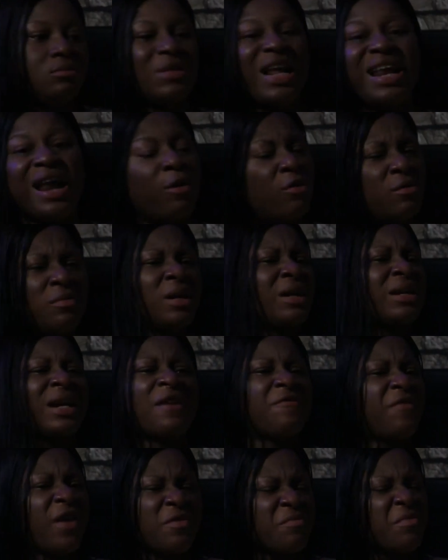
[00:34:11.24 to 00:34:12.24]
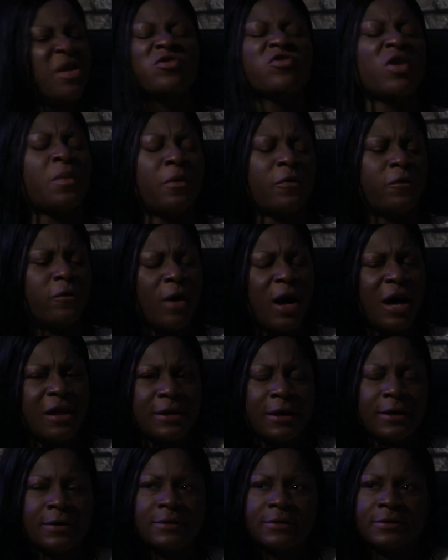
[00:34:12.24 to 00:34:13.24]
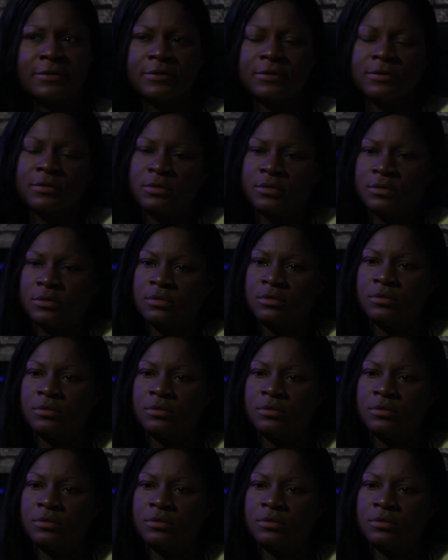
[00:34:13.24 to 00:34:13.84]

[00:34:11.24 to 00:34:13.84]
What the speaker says: Then I will make life very miserable for her.